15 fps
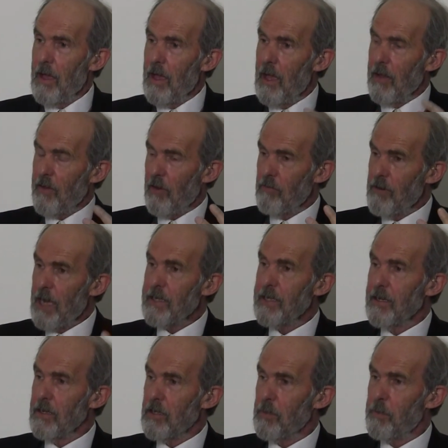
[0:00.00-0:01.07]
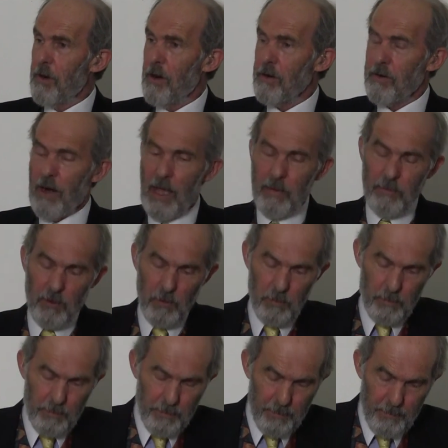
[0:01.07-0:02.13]
it's a resonance program.
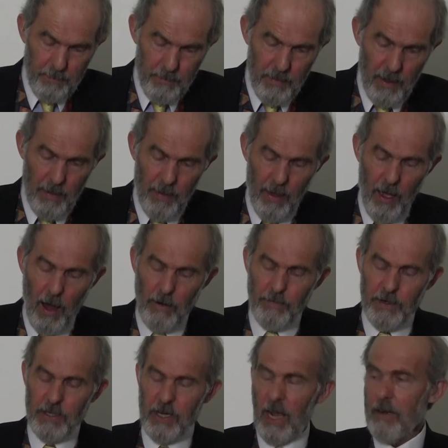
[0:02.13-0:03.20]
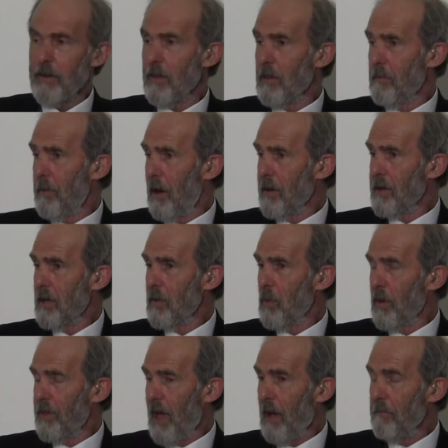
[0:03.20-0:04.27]
You overshadow the body
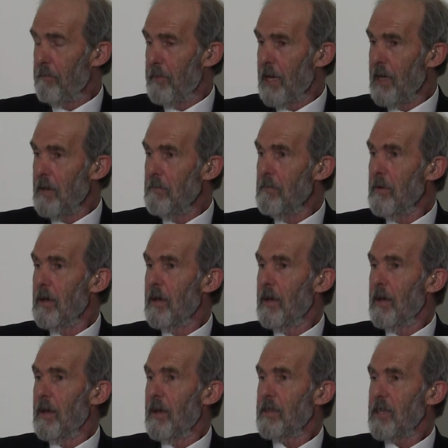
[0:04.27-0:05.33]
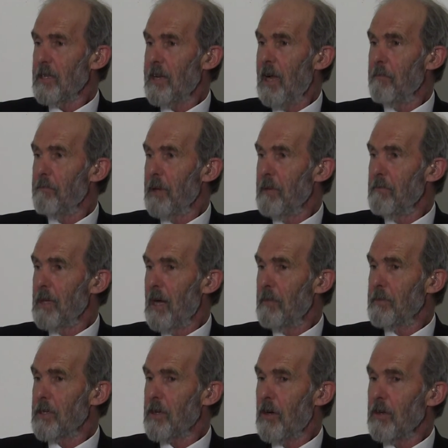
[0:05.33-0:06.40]
with that beam, just like Beam Me
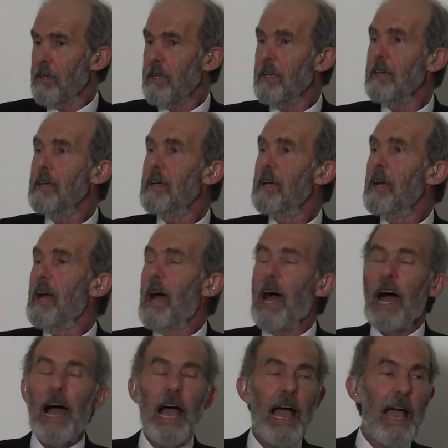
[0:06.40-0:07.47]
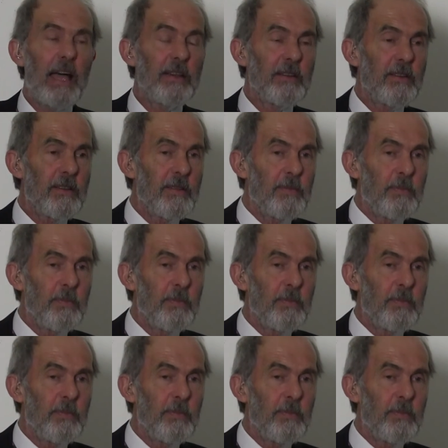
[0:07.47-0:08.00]
Up, Scotty. And